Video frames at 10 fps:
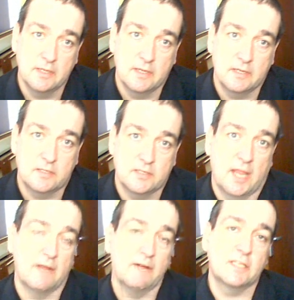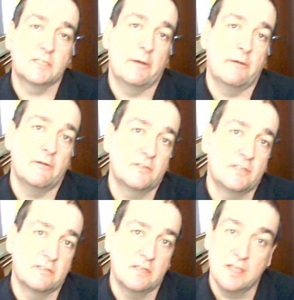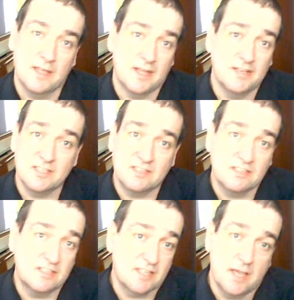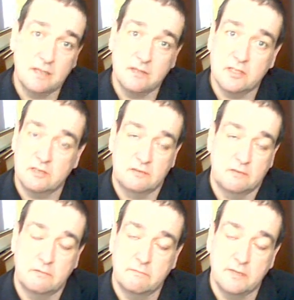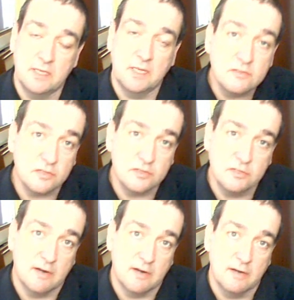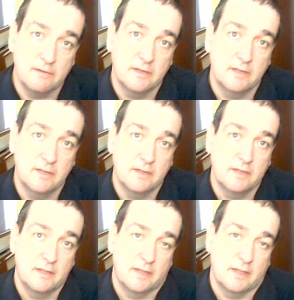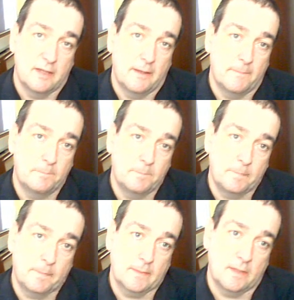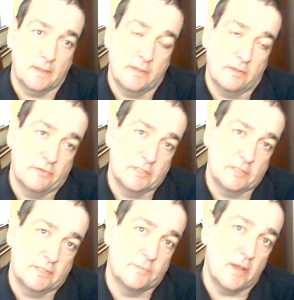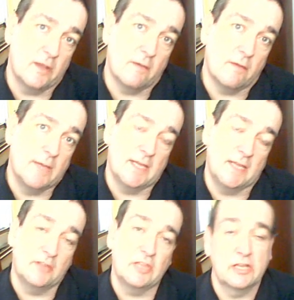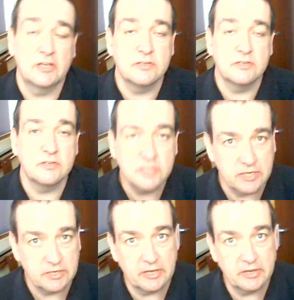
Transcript: share their experiences and just to say that you really aren't on your own. Um, this this might not mean anything to you,